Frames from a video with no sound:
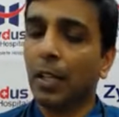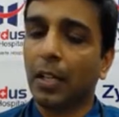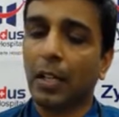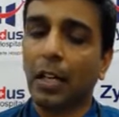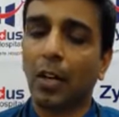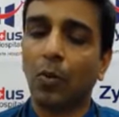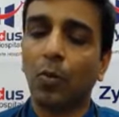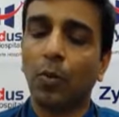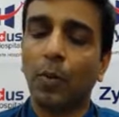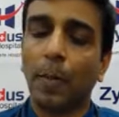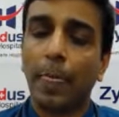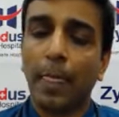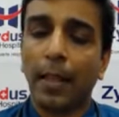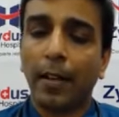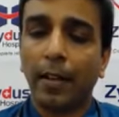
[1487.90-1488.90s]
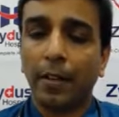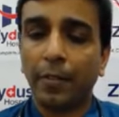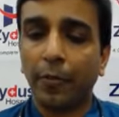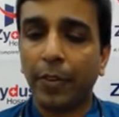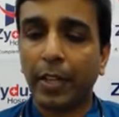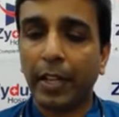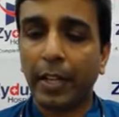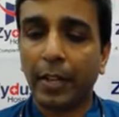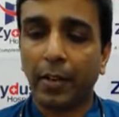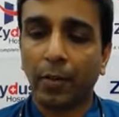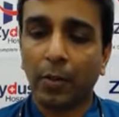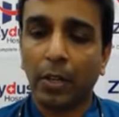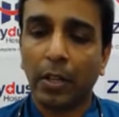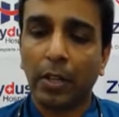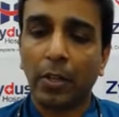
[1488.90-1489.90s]
Now we
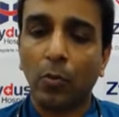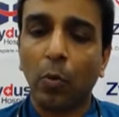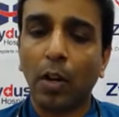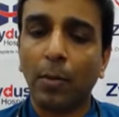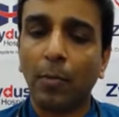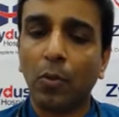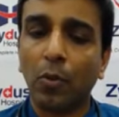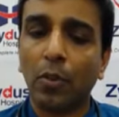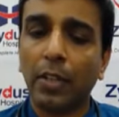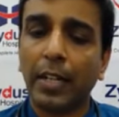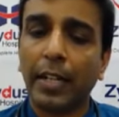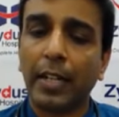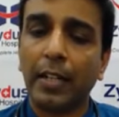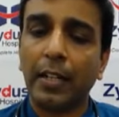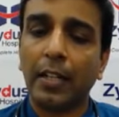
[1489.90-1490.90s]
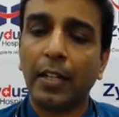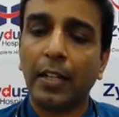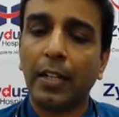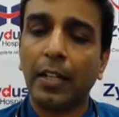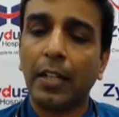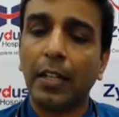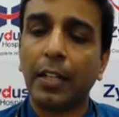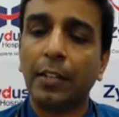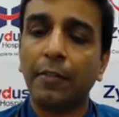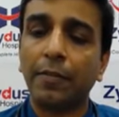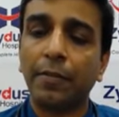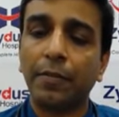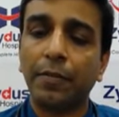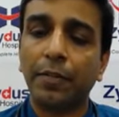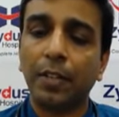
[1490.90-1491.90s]
have the one more that
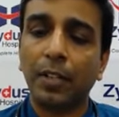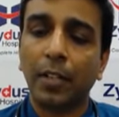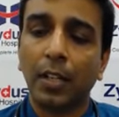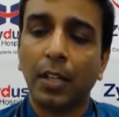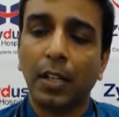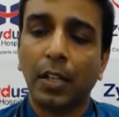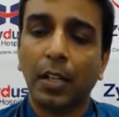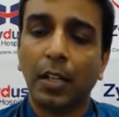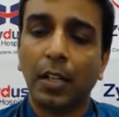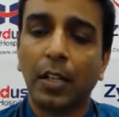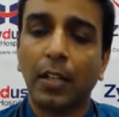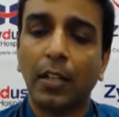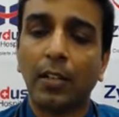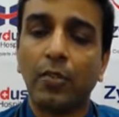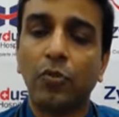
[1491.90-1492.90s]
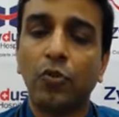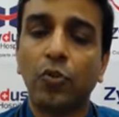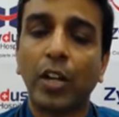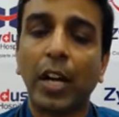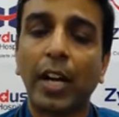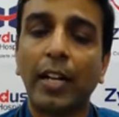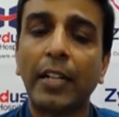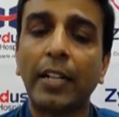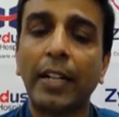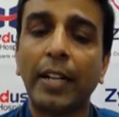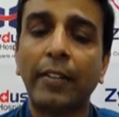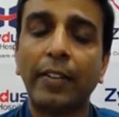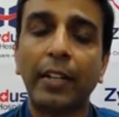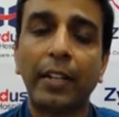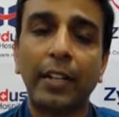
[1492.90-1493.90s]
if child
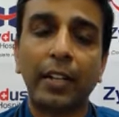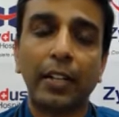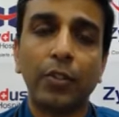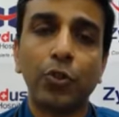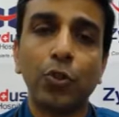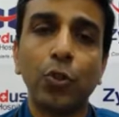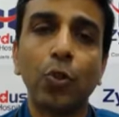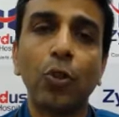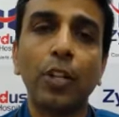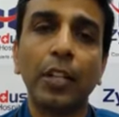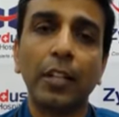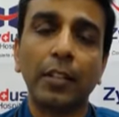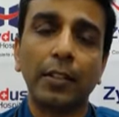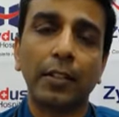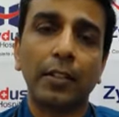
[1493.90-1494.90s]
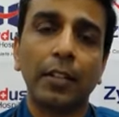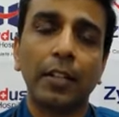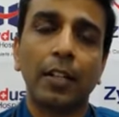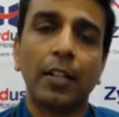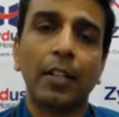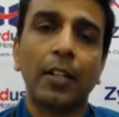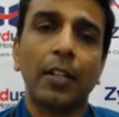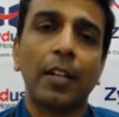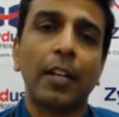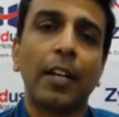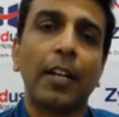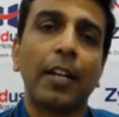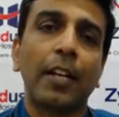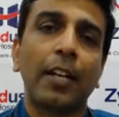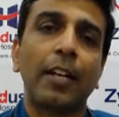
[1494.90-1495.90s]
having a choking,
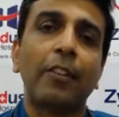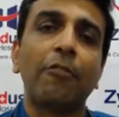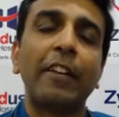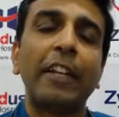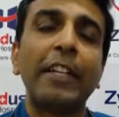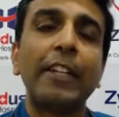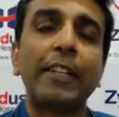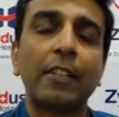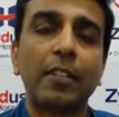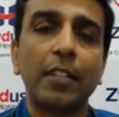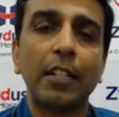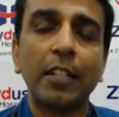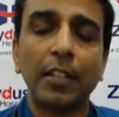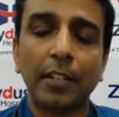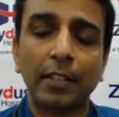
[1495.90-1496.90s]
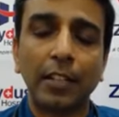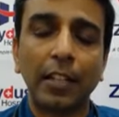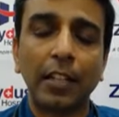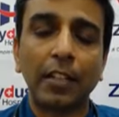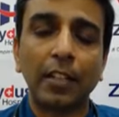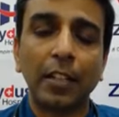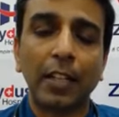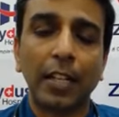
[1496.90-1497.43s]
very interesting thing.